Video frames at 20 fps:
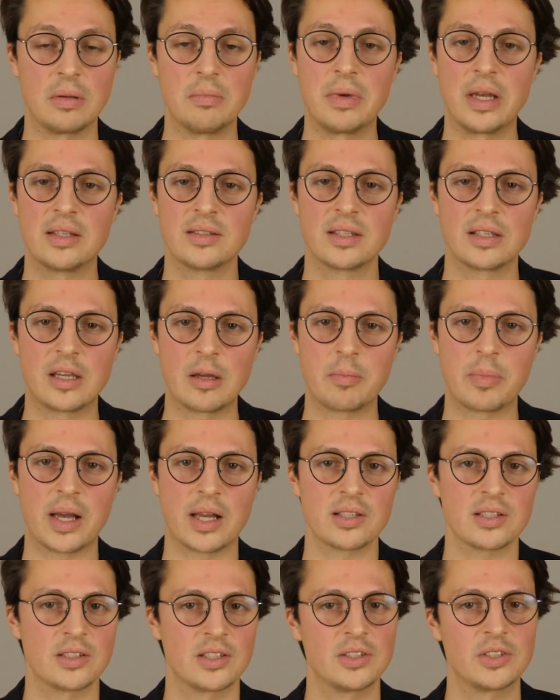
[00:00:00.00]
amazing
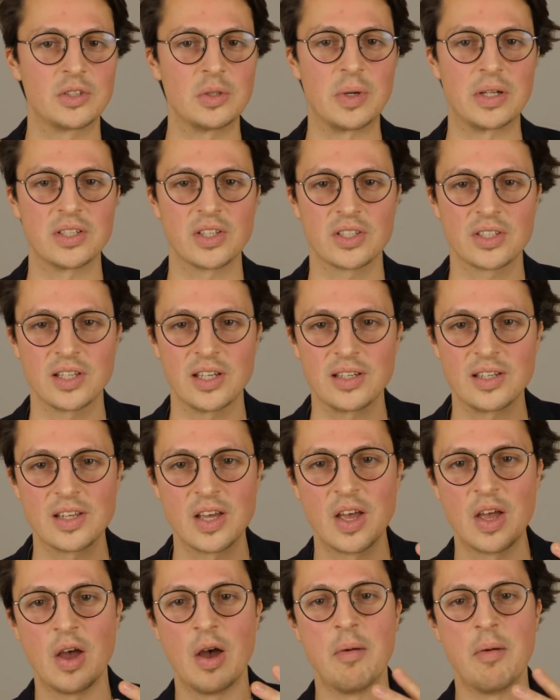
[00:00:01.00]
capacity to understand